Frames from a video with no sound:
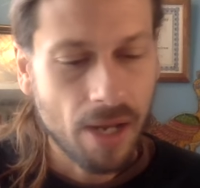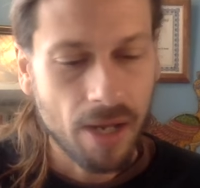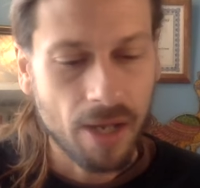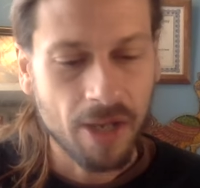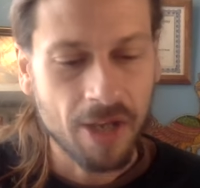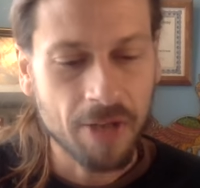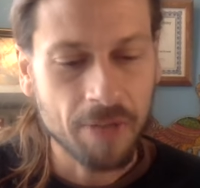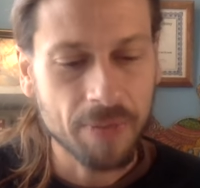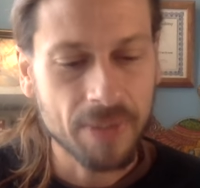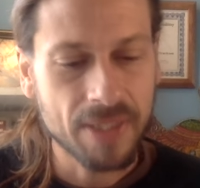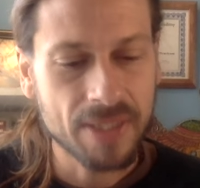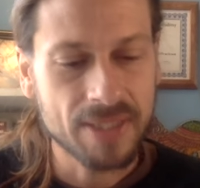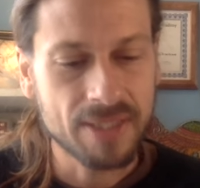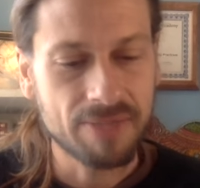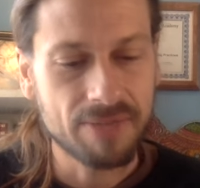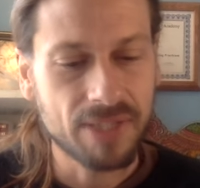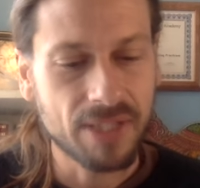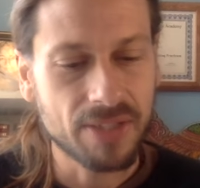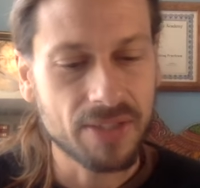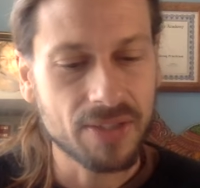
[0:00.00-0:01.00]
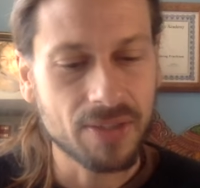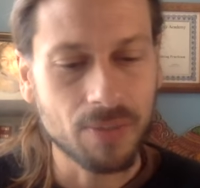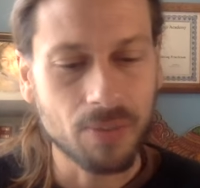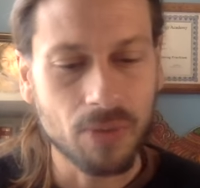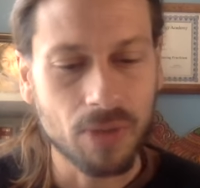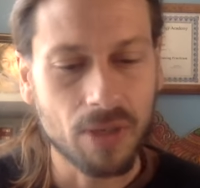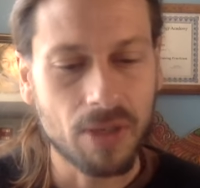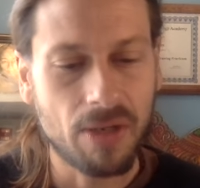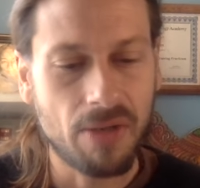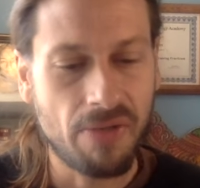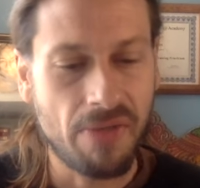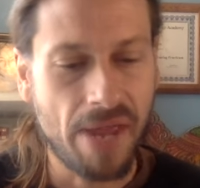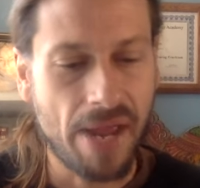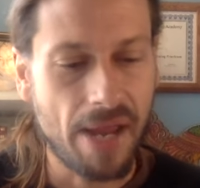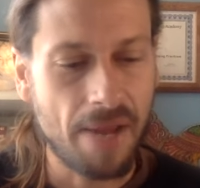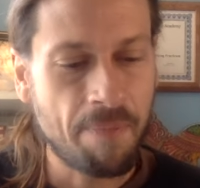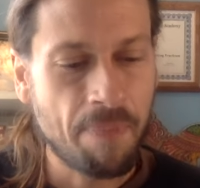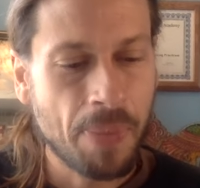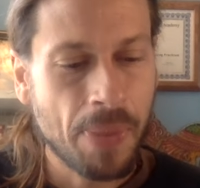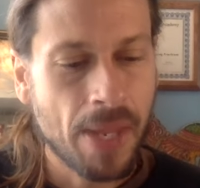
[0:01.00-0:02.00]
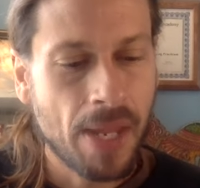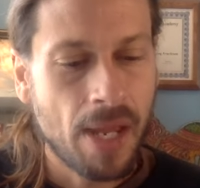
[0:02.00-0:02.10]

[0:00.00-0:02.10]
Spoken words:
because I've done some work on that.